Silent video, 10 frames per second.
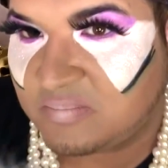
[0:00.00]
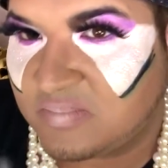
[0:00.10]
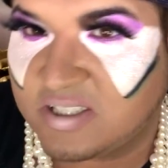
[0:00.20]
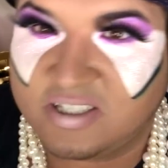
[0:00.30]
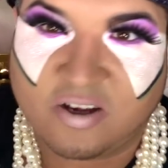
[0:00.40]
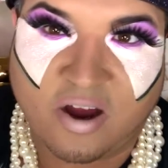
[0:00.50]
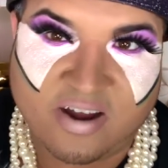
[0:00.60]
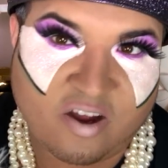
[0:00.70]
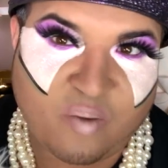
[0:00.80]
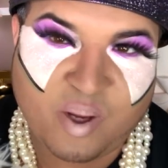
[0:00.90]
Because you
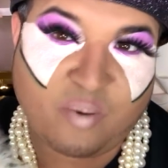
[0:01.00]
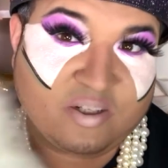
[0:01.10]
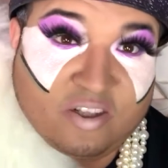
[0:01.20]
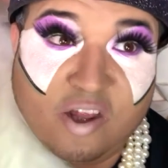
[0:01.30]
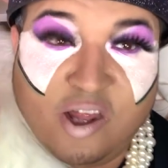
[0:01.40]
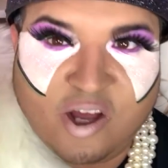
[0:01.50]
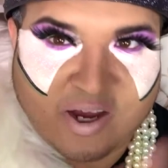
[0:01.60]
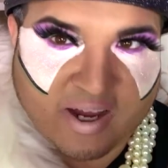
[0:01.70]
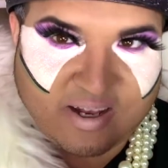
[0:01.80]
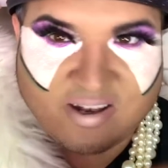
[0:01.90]
already know, people are just
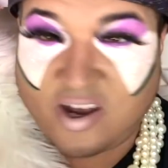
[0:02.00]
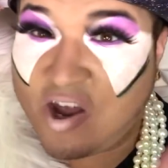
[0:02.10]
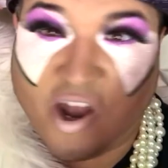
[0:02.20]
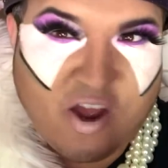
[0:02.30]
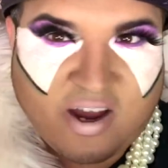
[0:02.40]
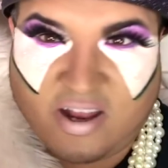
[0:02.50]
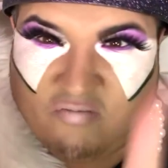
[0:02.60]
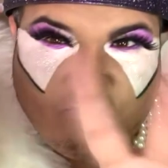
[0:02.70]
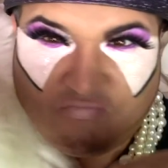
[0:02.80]
looking, looking.